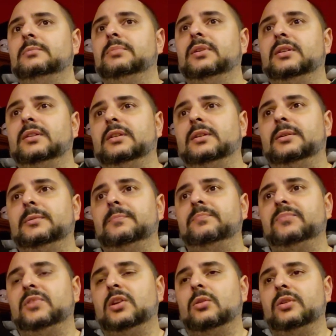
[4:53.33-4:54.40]
But,
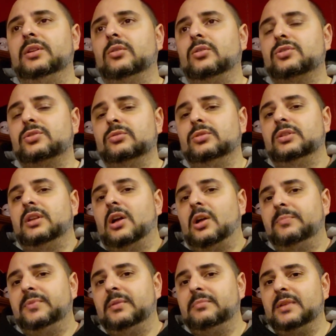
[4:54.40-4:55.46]
you know, it also could
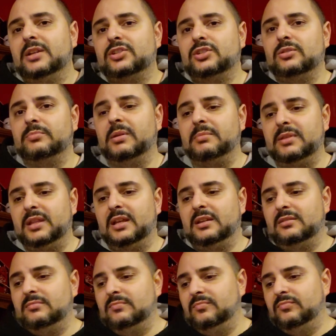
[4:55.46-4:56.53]
help them next year. Maybe
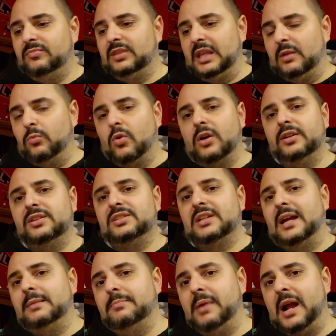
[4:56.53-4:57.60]
they they want to
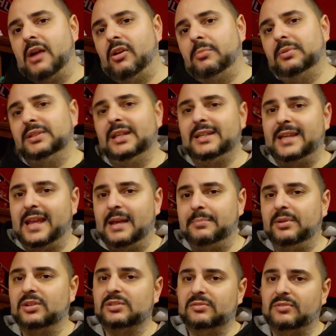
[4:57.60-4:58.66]
sign Barry, but they can't
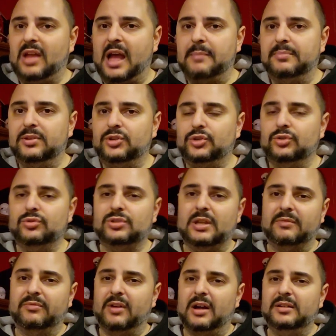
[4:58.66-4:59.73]
because of cap issues,
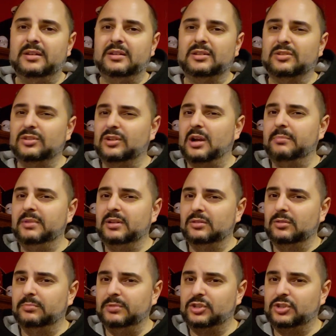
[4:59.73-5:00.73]
and Vatanen could come in a little